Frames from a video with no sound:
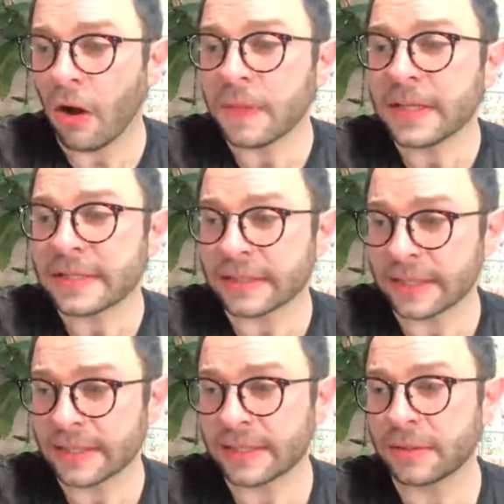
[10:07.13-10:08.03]
On this
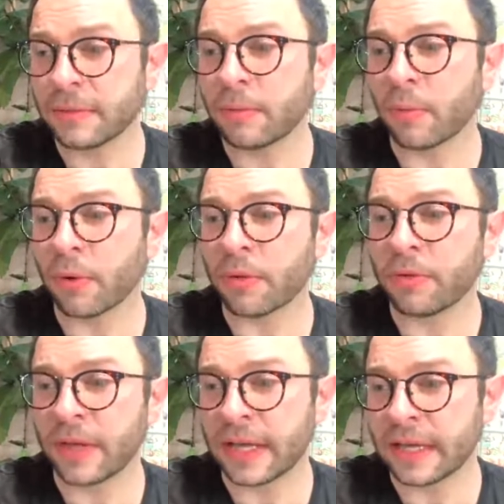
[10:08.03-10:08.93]
list were
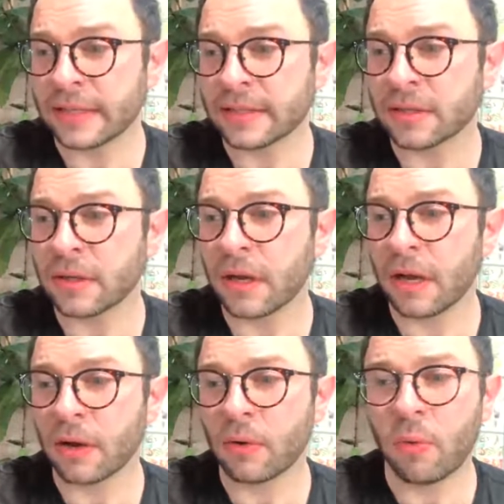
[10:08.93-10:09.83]
things
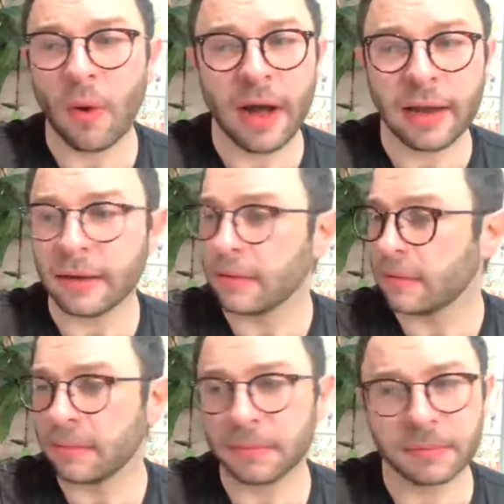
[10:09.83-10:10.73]
quite
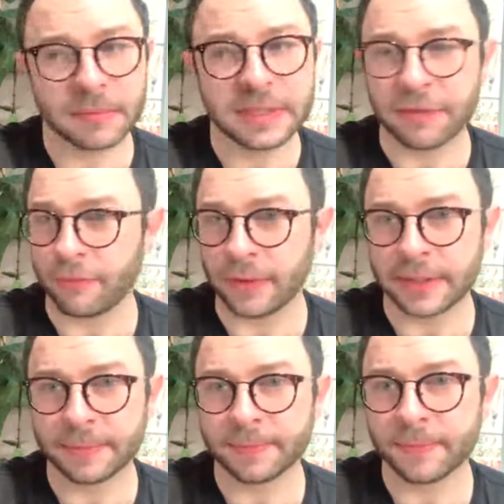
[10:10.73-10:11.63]

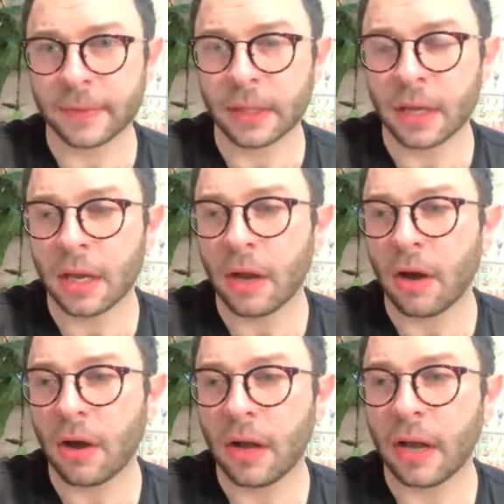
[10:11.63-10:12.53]
different.
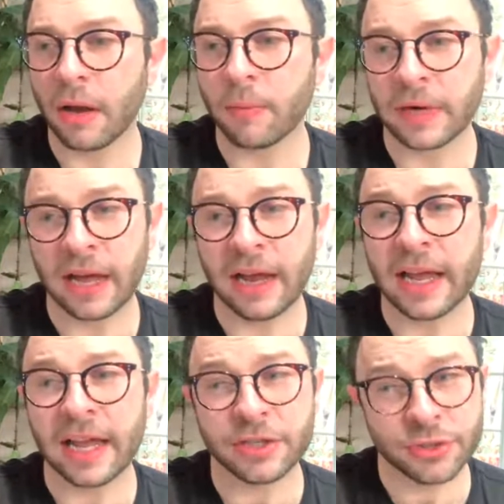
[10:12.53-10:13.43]
When I
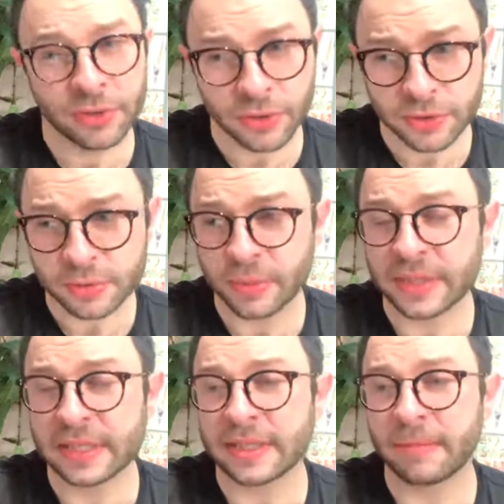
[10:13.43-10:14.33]
at church
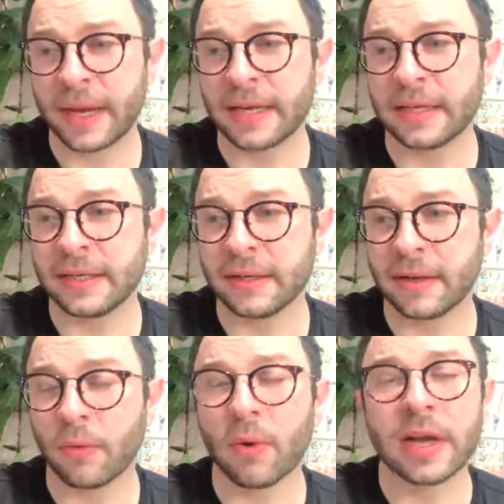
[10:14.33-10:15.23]
participated,
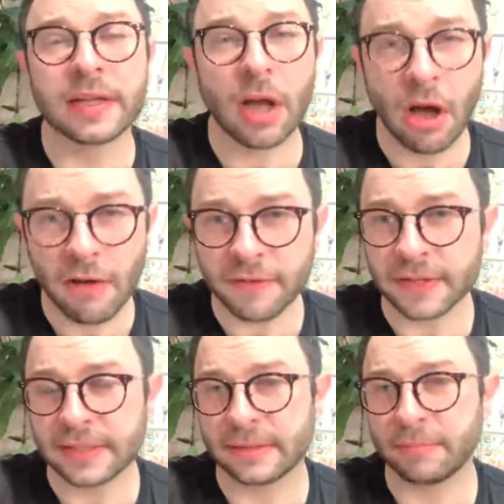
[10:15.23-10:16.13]
or in the
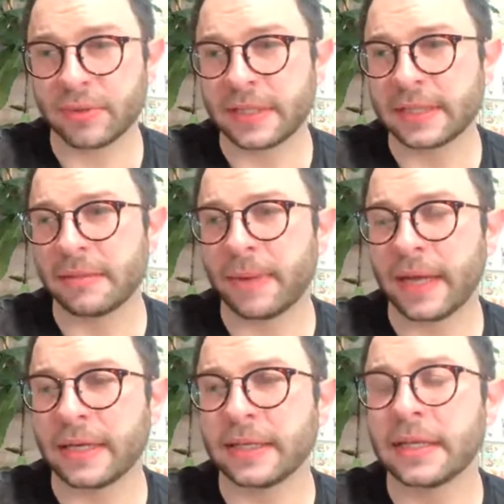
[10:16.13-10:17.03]
office
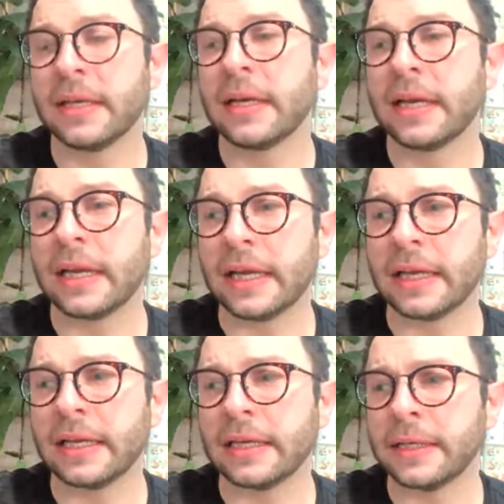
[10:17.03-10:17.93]
participated
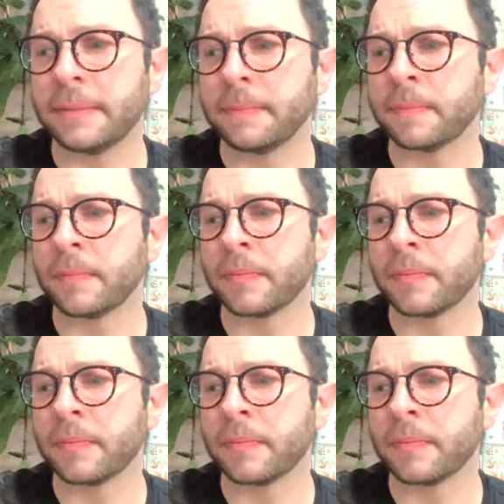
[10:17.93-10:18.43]
in